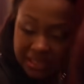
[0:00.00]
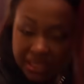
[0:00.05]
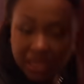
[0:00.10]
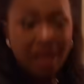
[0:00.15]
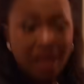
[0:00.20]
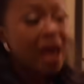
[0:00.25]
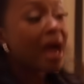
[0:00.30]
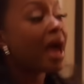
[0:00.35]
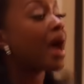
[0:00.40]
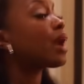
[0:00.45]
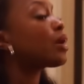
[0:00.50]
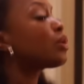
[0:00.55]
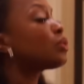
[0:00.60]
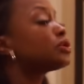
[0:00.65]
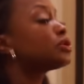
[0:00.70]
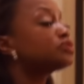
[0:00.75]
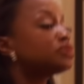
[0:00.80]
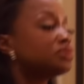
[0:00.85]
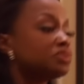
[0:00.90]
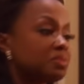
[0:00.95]
crazy.
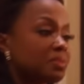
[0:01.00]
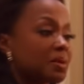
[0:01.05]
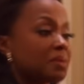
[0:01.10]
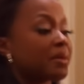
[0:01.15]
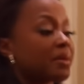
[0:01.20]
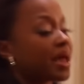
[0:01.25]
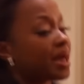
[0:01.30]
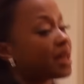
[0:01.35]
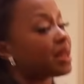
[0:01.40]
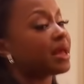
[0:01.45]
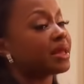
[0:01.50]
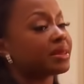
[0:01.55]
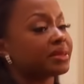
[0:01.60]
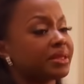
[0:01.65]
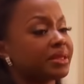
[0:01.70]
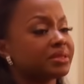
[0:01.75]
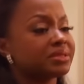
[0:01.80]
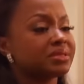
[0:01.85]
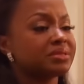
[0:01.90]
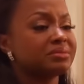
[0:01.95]
I don't want you to be mad
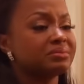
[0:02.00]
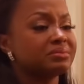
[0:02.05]
like